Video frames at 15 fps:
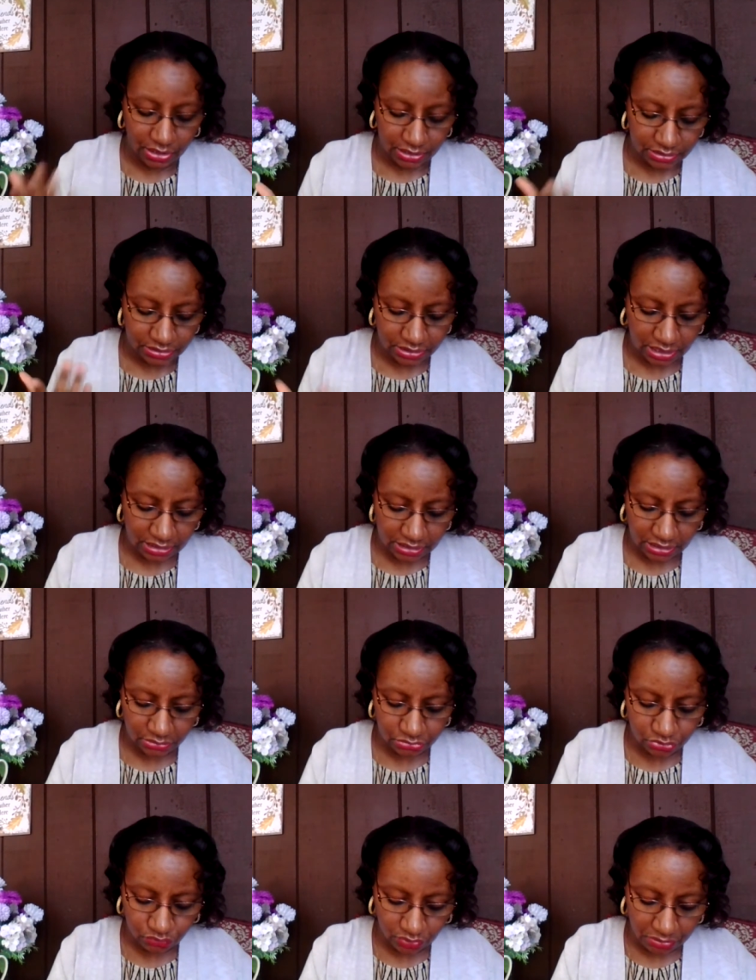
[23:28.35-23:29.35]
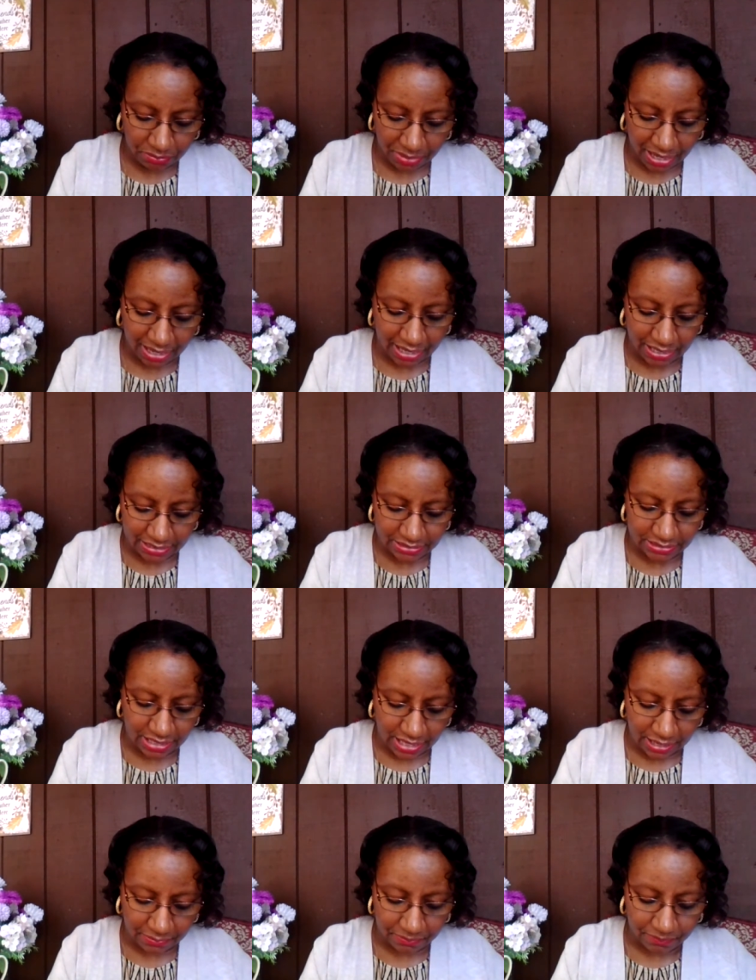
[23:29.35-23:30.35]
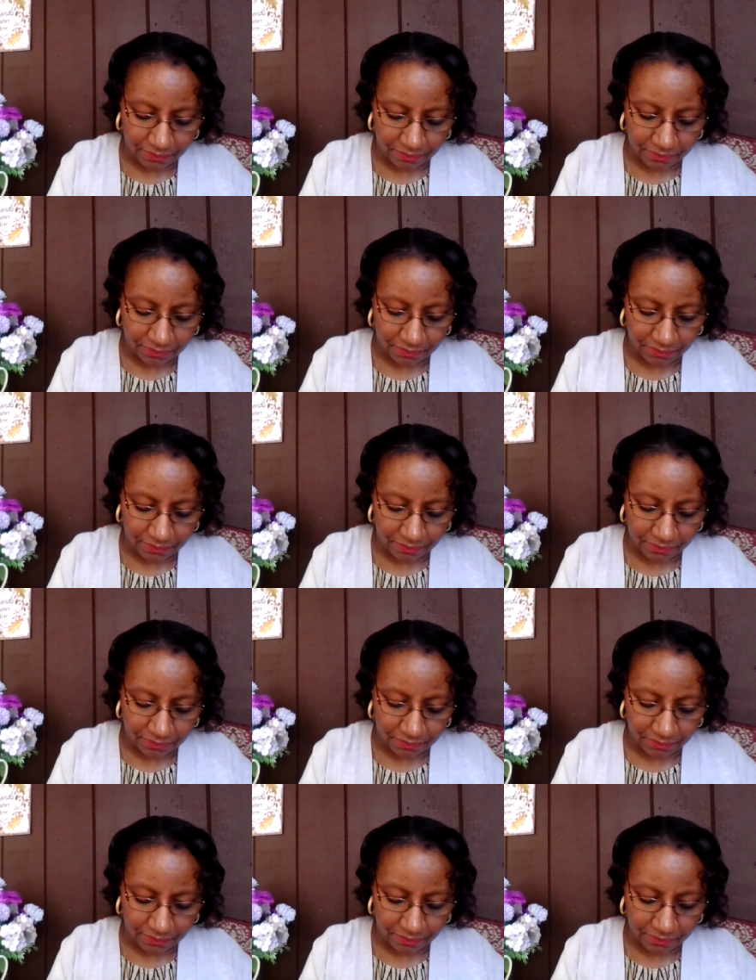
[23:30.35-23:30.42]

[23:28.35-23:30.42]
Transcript: say that it was written by Asaph.